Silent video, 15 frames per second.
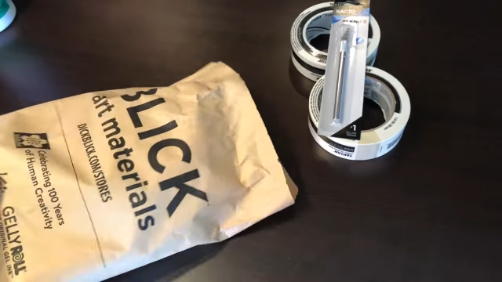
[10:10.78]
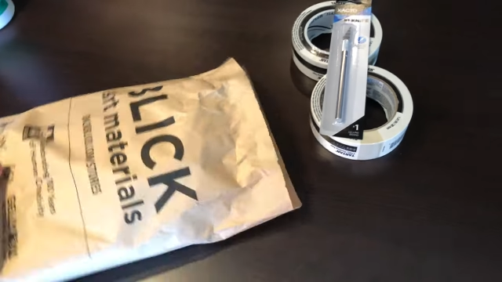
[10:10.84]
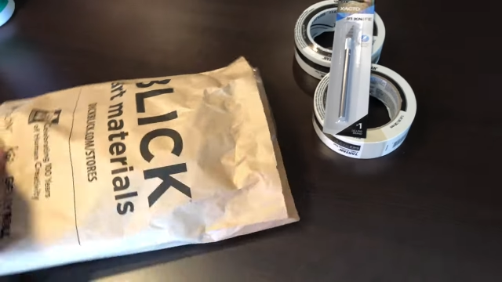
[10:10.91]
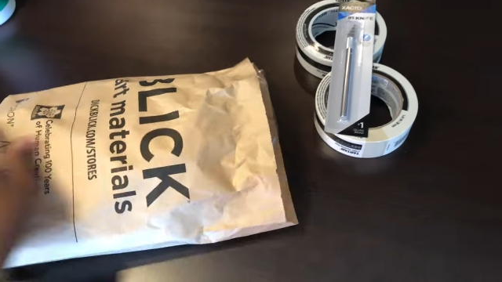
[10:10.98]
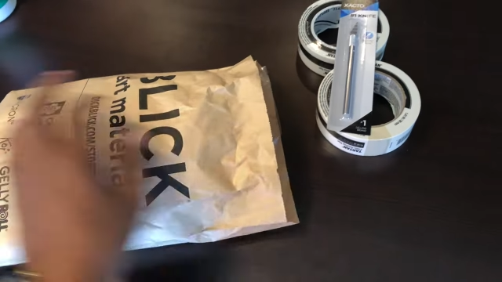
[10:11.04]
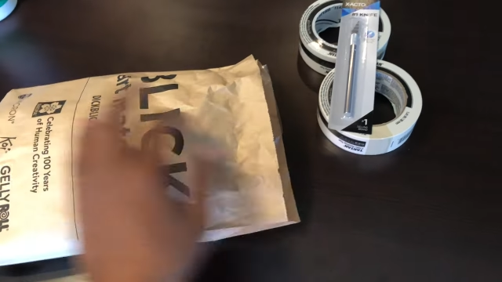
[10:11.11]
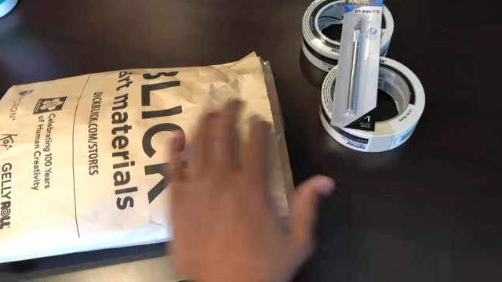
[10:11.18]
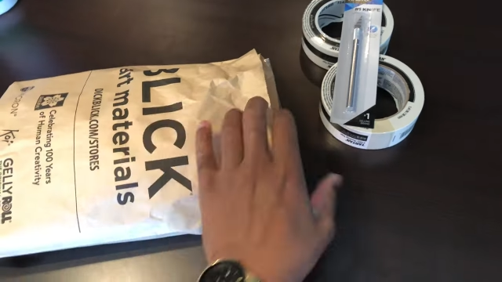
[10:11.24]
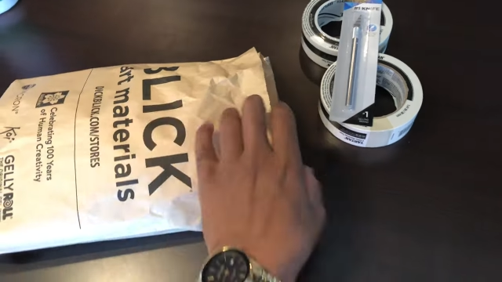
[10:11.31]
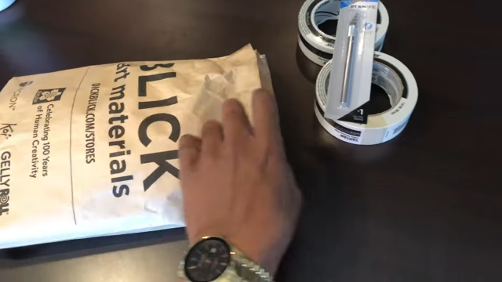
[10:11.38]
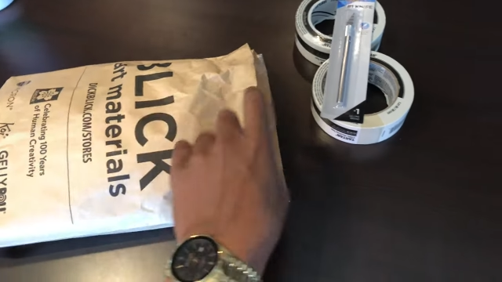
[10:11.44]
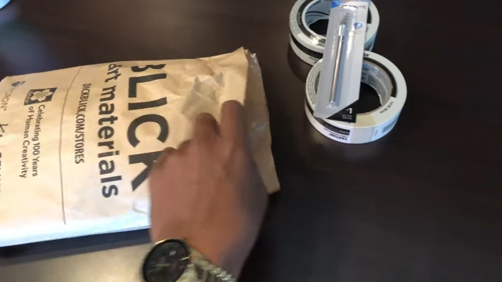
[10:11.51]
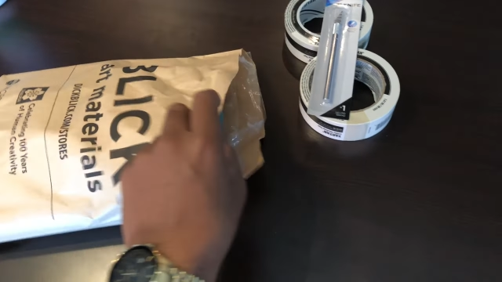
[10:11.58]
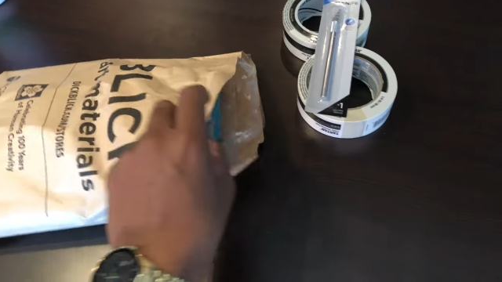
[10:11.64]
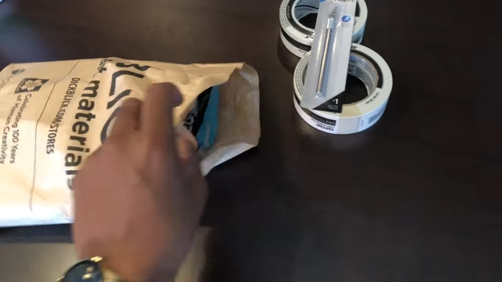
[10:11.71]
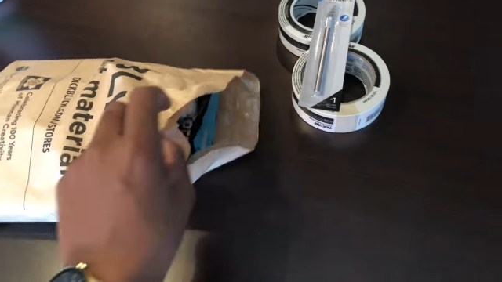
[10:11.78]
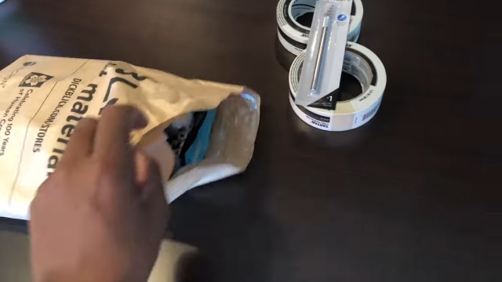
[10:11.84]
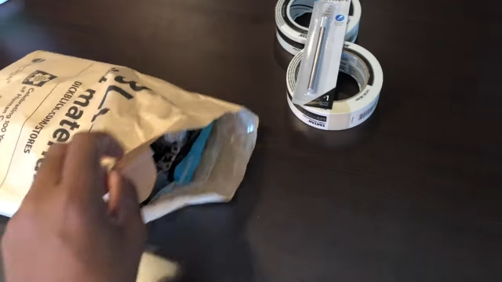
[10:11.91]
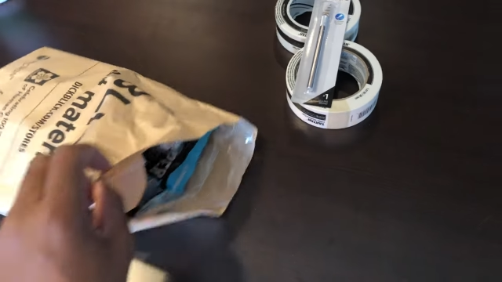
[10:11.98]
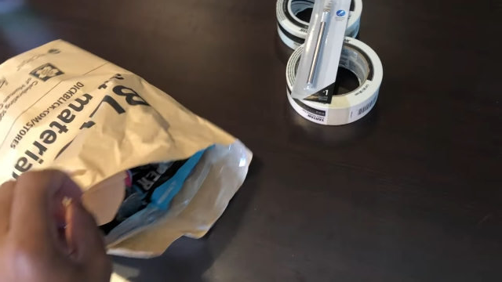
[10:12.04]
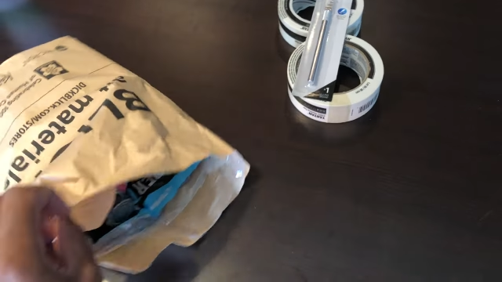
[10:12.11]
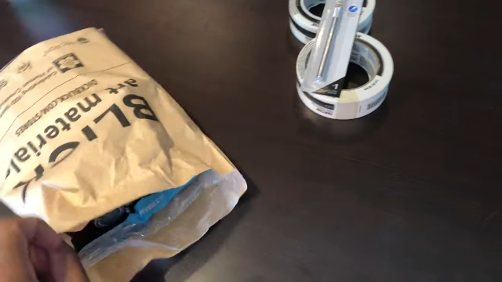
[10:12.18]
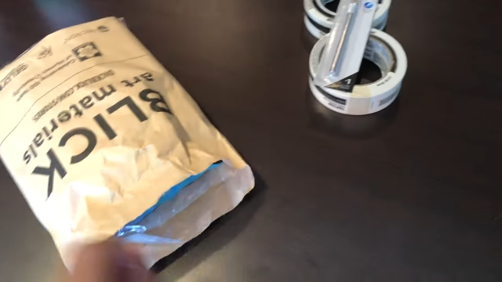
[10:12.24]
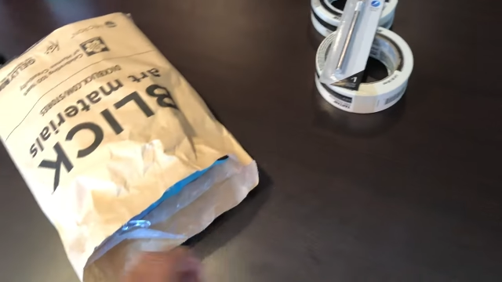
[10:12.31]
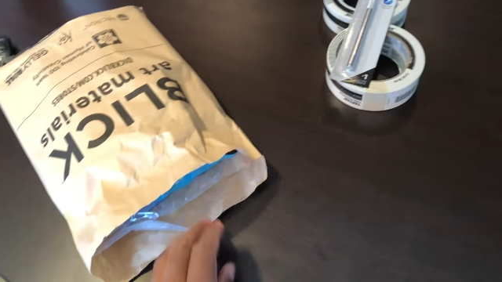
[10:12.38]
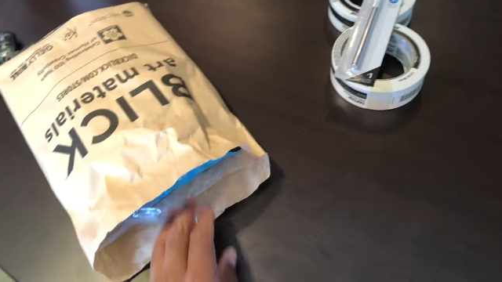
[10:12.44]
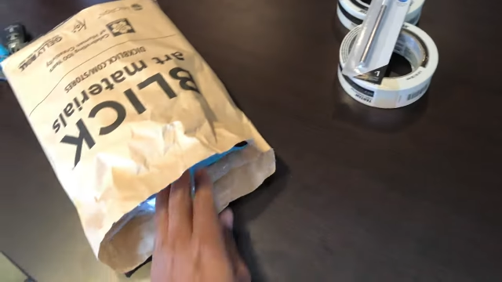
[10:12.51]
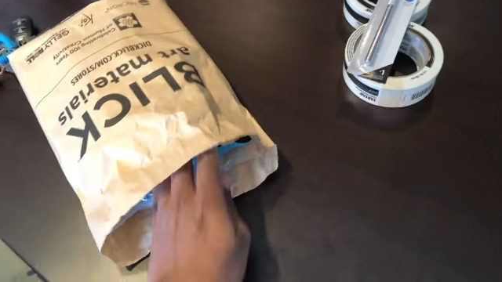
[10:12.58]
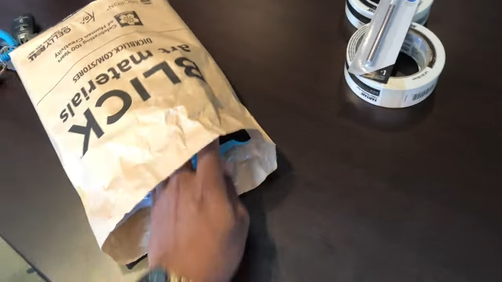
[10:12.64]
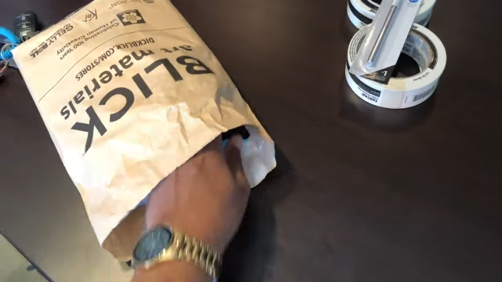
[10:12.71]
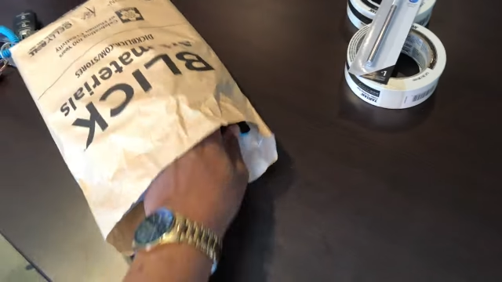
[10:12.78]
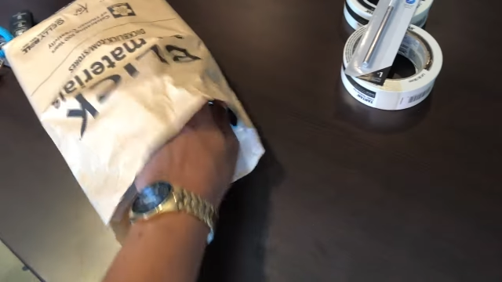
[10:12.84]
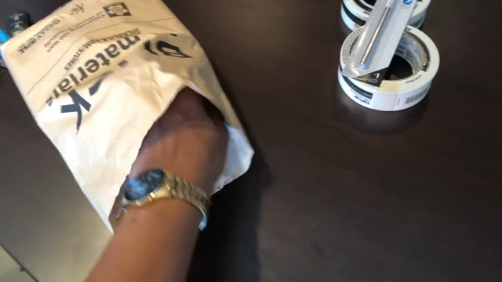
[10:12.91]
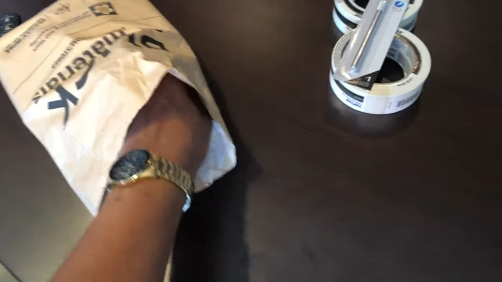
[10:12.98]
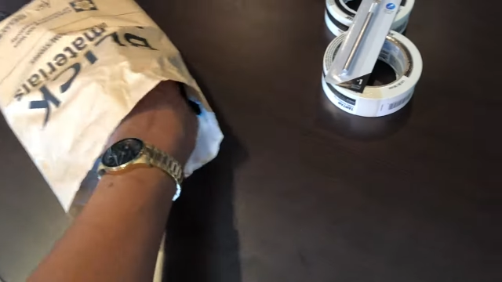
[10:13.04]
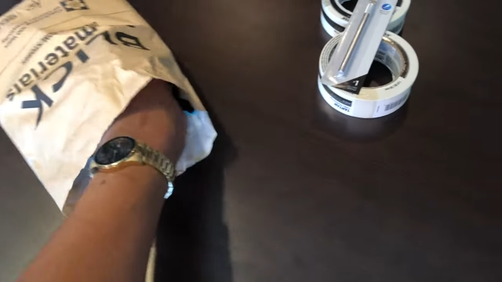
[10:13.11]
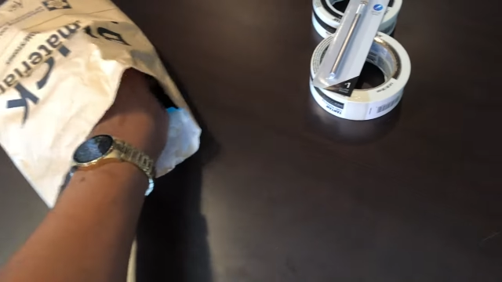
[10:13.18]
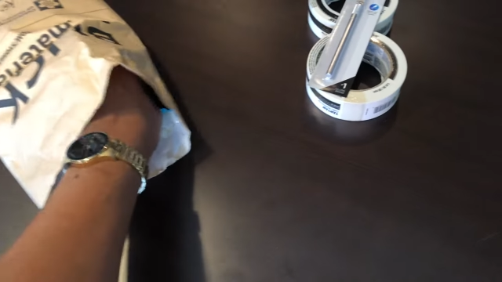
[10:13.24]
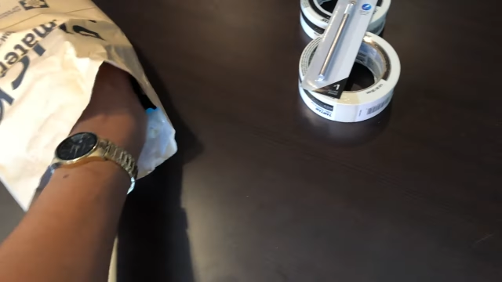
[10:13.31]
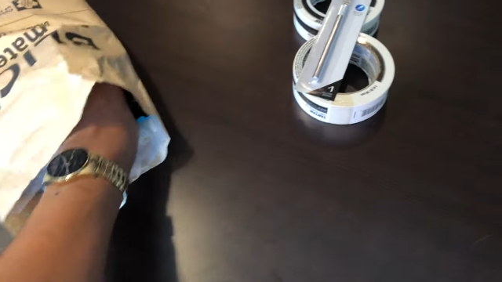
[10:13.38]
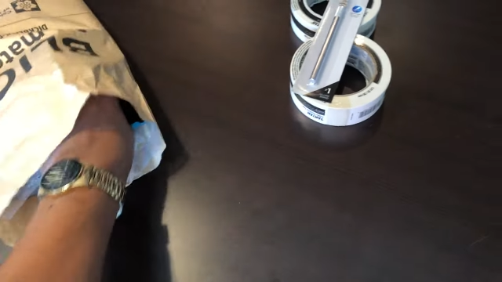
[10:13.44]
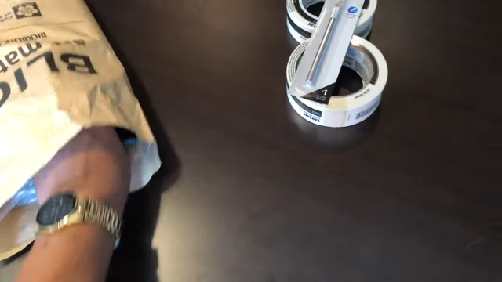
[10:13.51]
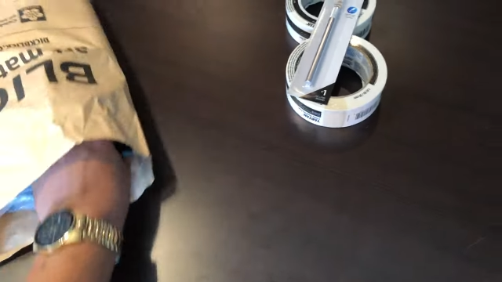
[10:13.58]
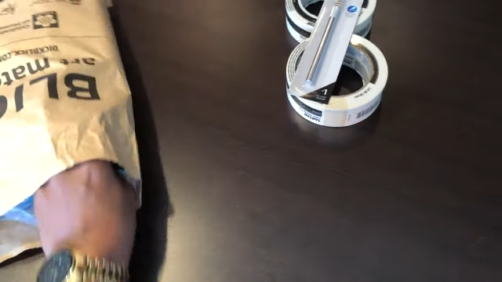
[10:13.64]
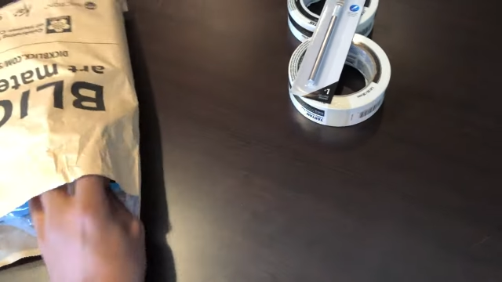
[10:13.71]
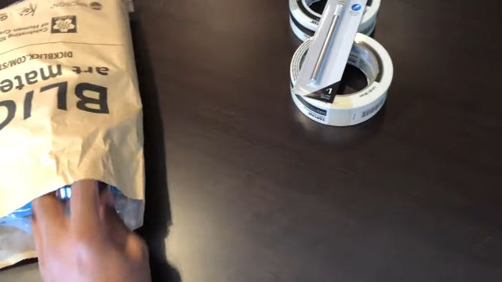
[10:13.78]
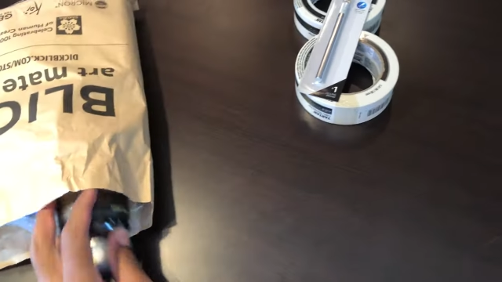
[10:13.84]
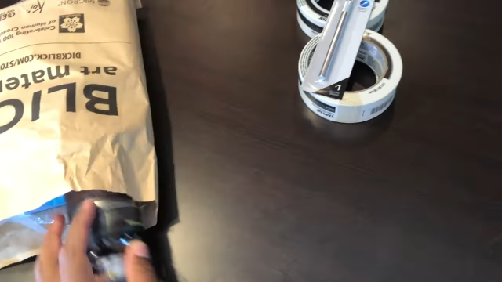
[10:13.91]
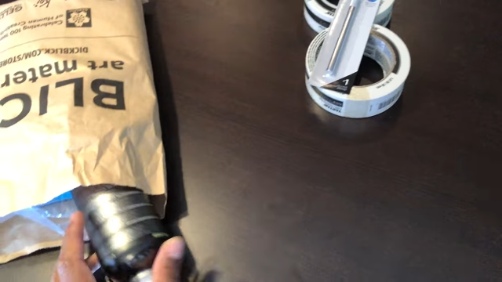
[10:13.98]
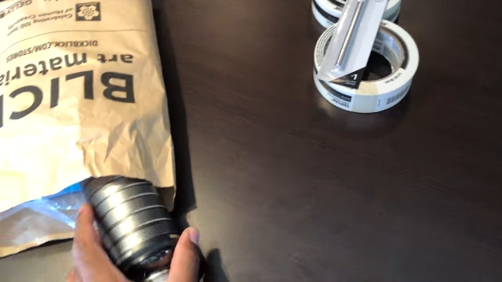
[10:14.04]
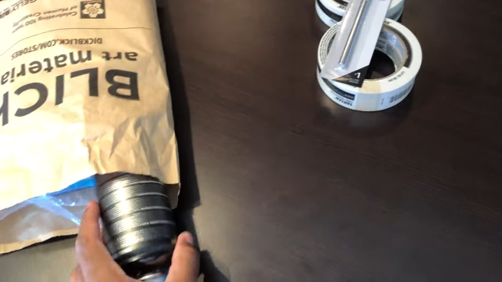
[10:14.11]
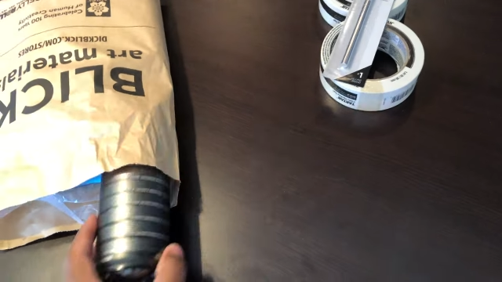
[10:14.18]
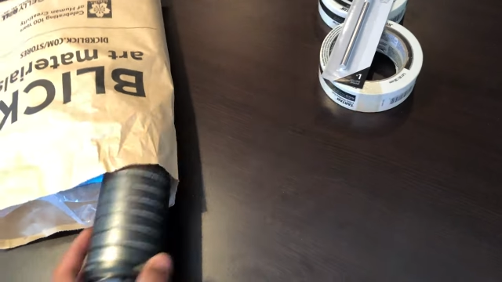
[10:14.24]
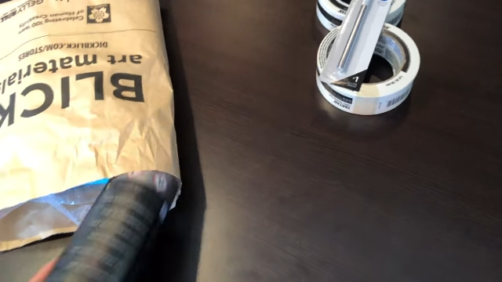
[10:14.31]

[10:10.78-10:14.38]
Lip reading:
(no speaker visible)